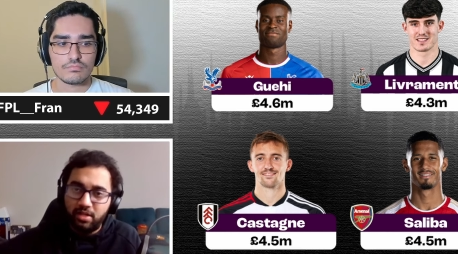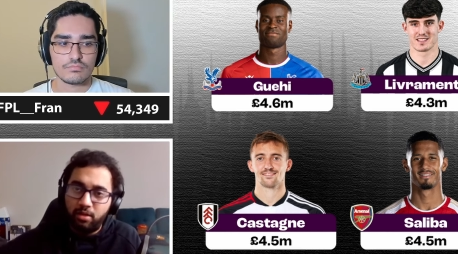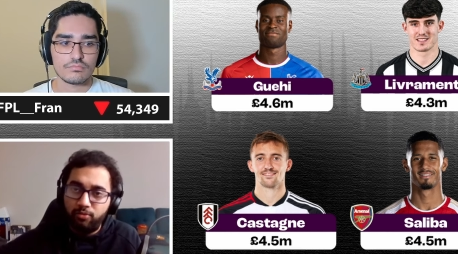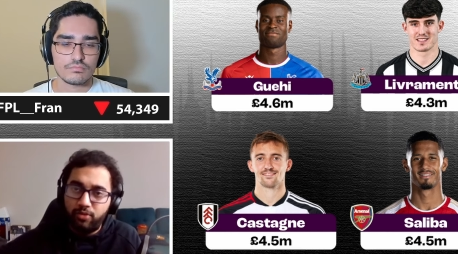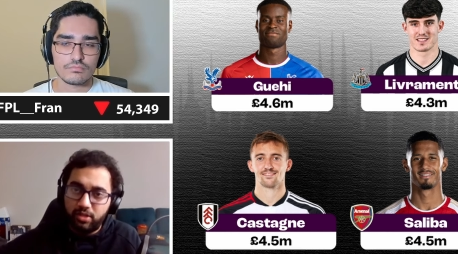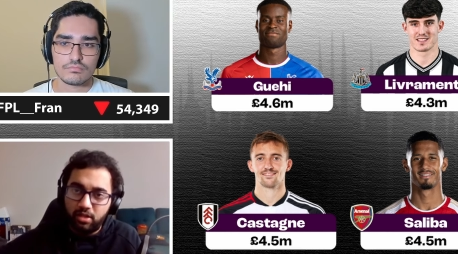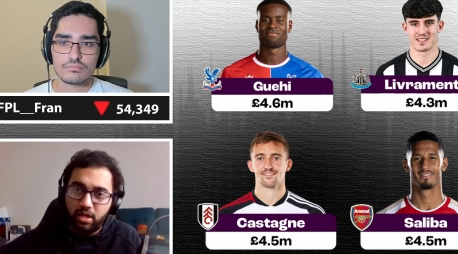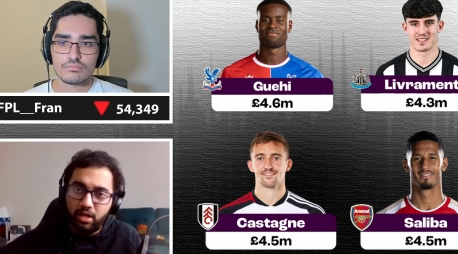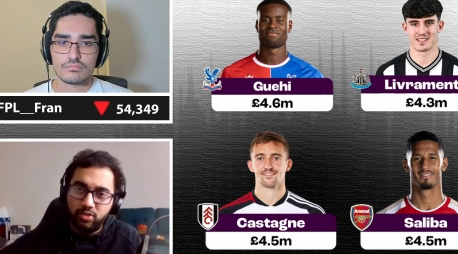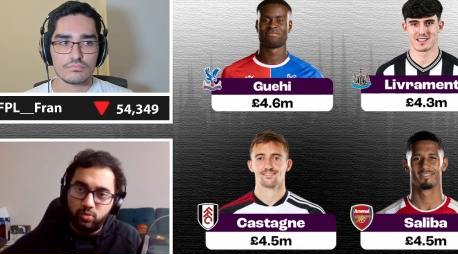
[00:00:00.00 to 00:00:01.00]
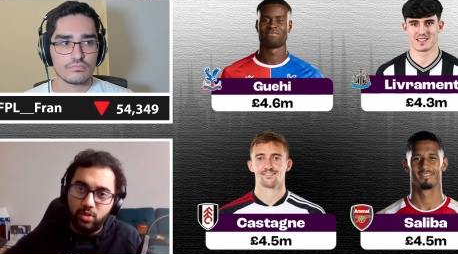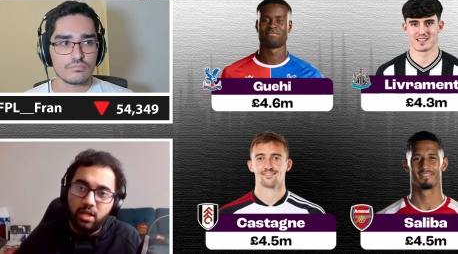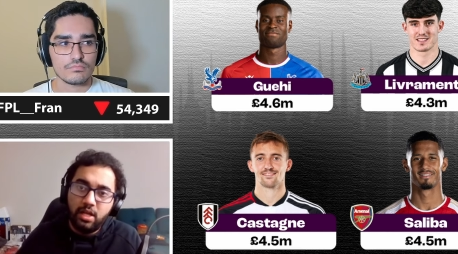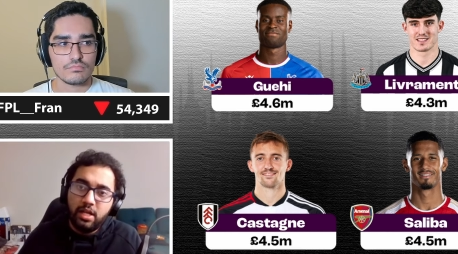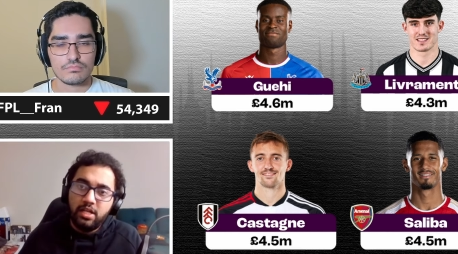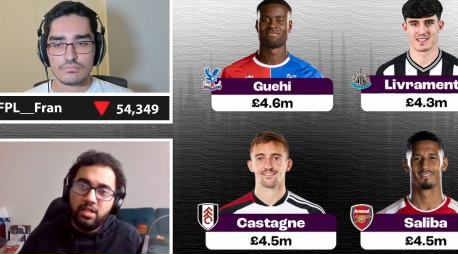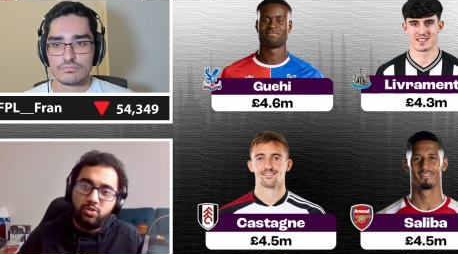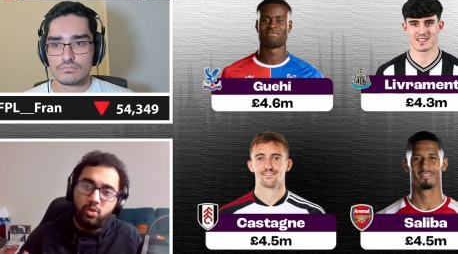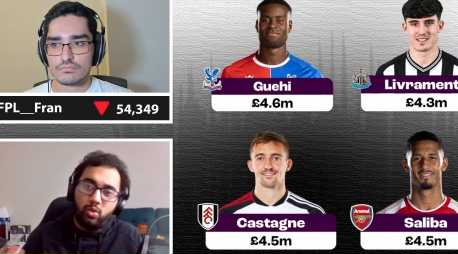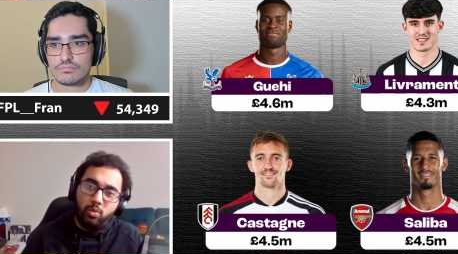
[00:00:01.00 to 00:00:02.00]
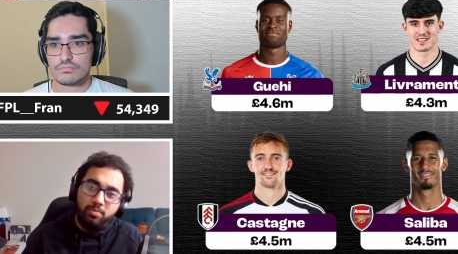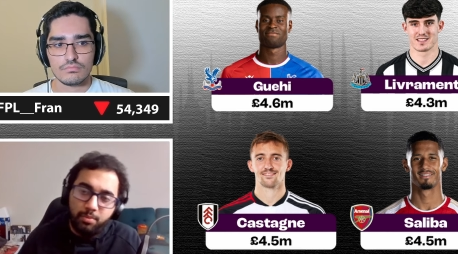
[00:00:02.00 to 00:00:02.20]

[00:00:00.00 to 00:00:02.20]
Speaker 1: and further ahead as well. So